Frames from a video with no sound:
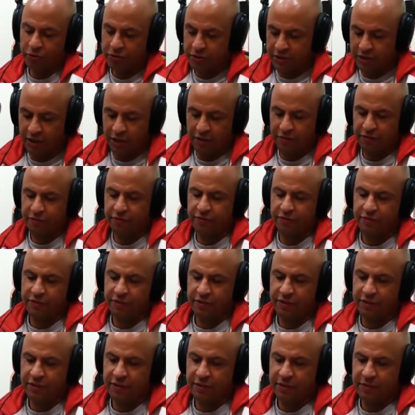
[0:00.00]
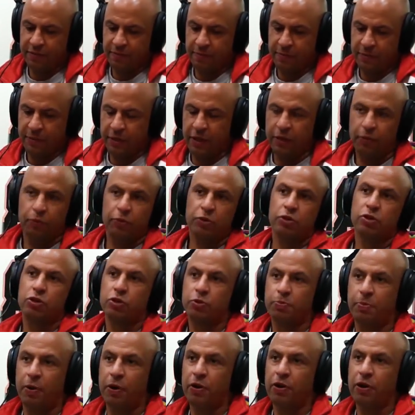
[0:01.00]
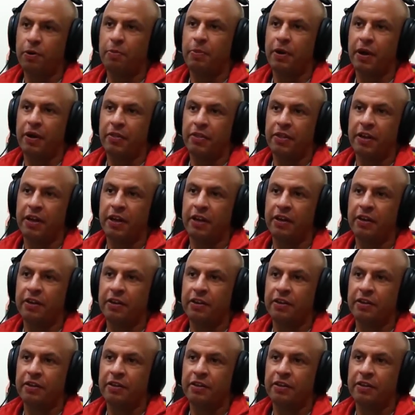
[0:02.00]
stuff that we just spoke about then,